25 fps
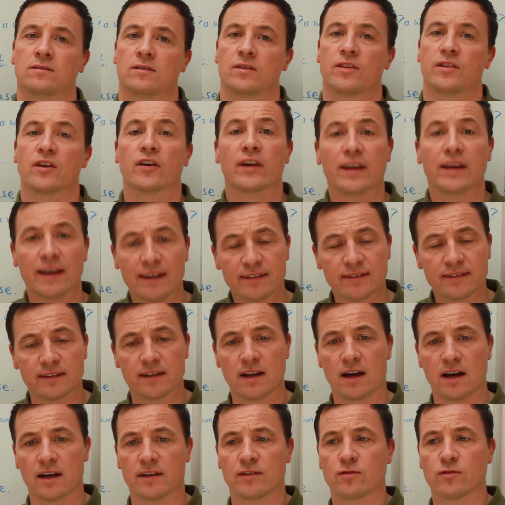There is a
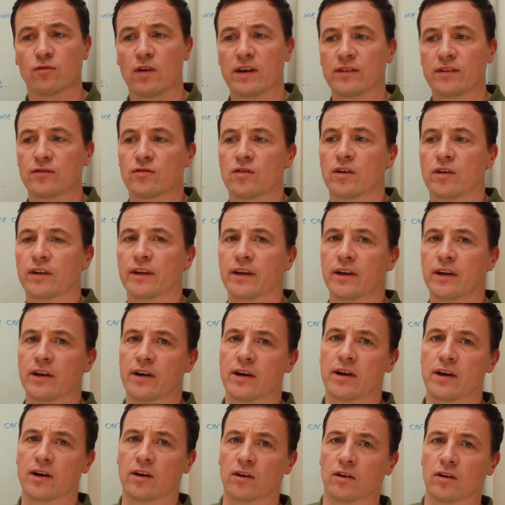nice restaurant near
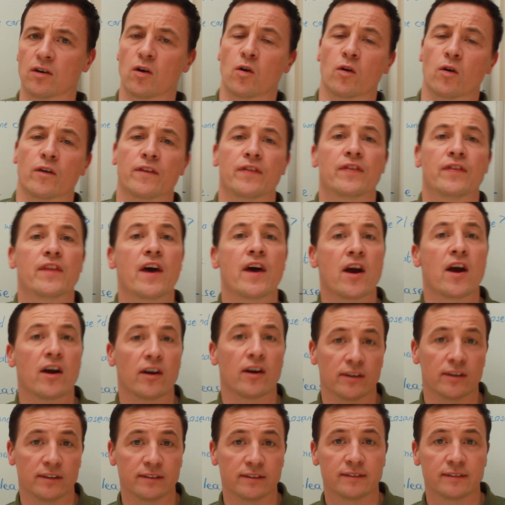here, or
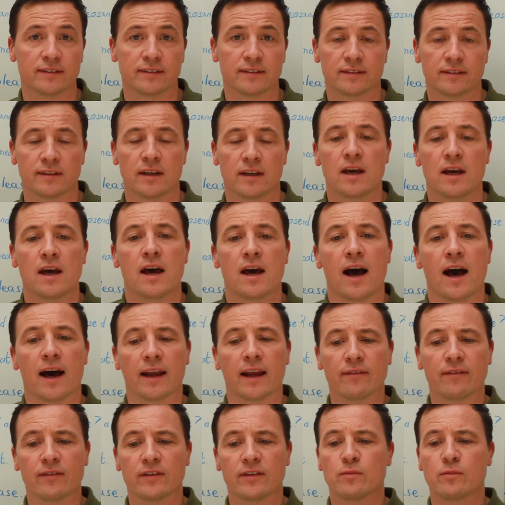there's. And
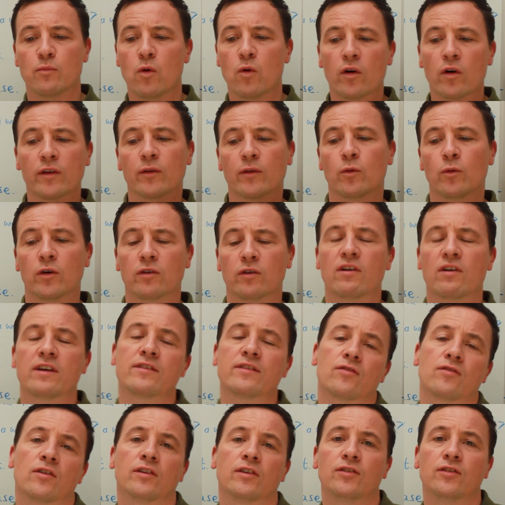if it's more than one
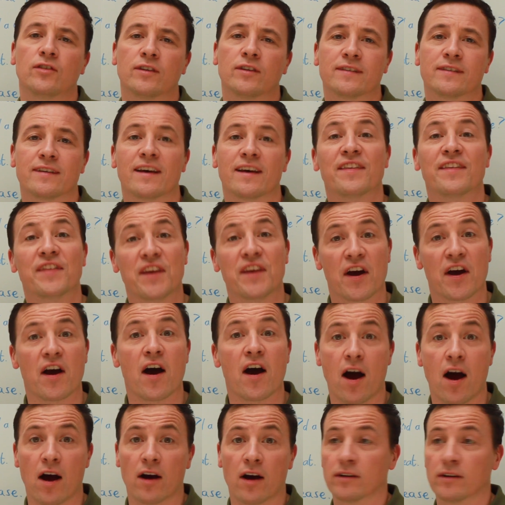restaurant, you can say there
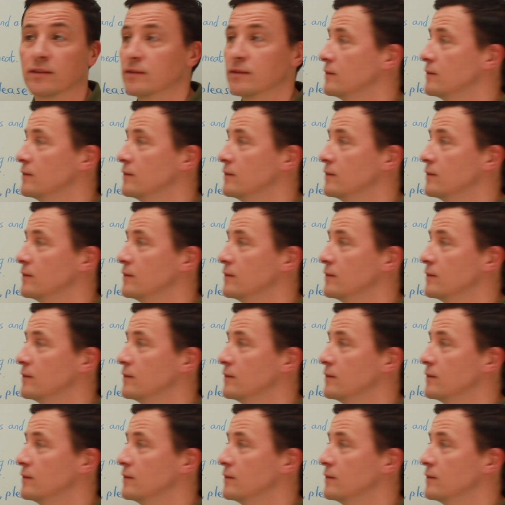are.